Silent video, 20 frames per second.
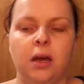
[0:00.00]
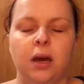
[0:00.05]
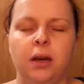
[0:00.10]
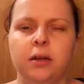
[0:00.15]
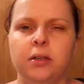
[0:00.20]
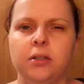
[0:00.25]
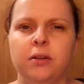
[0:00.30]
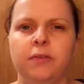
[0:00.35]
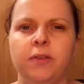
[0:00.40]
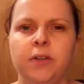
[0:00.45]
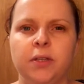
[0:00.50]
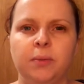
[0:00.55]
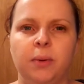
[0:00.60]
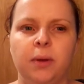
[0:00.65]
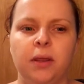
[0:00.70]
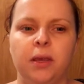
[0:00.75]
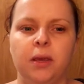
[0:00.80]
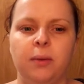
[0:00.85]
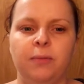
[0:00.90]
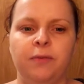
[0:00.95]
and I don't know if I did
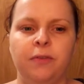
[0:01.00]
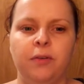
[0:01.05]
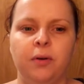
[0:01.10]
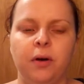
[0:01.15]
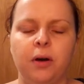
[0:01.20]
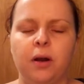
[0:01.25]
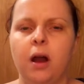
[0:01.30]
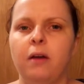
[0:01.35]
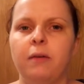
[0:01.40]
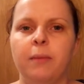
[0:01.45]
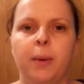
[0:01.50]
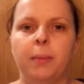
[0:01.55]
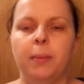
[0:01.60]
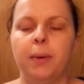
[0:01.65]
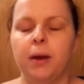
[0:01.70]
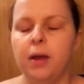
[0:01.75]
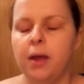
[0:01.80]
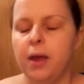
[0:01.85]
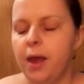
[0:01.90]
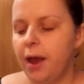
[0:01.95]
one the year before, I can't
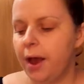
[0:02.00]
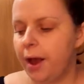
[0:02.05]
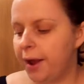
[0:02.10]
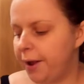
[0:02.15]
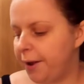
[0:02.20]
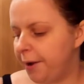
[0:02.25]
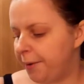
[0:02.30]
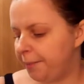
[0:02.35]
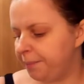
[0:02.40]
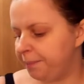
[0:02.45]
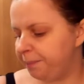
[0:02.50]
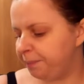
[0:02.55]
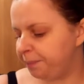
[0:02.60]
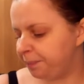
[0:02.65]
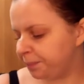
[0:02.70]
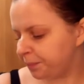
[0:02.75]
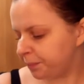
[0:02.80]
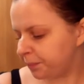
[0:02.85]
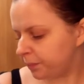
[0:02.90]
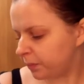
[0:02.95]
remember.
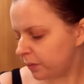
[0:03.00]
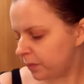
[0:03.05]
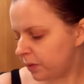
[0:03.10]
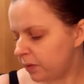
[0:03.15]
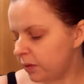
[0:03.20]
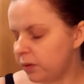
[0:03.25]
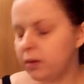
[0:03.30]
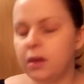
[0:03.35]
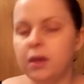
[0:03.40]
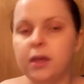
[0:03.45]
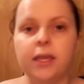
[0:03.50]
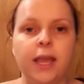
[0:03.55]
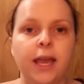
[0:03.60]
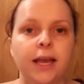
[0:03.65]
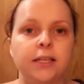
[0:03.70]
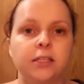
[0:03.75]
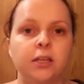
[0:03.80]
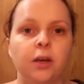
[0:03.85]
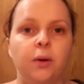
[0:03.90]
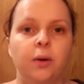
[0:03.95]
So
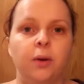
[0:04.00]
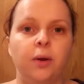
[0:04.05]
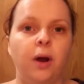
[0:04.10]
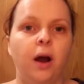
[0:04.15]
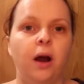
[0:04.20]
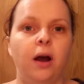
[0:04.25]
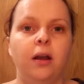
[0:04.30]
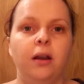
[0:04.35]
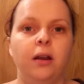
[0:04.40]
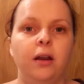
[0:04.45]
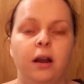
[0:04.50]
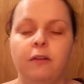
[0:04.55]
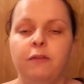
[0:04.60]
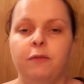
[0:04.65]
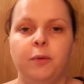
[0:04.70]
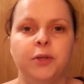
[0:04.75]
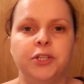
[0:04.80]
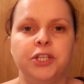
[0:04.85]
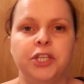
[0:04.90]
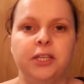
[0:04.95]
I
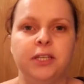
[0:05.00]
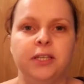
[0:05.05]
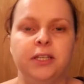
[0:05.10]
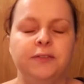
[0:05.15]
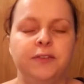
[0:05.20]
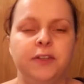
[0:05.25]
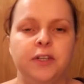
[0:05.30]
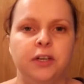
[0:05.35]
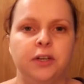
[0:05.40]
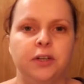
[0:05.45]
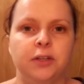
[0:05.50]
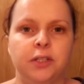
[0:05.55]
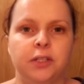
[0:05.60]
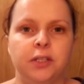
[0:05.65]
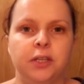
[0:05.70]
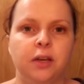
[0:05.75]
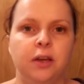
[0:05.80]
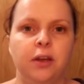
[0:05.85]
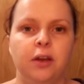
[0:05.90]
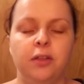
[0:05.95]
love watching these
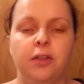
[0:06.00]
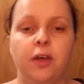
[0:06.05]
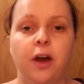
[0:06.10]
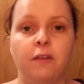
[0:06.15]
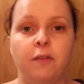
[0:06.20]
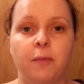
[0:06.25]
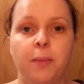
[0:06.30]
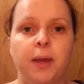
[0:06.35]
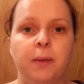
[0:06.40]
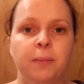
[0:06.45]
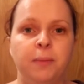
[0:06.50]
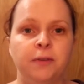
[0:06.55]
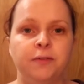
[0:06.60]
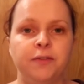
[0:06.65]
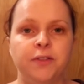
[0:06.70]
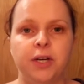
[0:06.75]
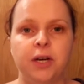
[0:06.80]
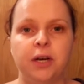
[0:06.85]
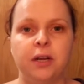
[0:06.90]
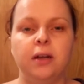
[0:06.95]
videos that other people
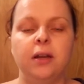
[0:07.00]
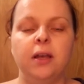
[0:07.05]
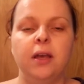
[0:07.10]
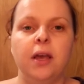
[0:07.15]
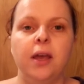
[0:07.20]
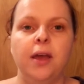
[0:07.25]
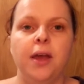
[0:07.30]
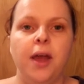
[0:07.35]
have done,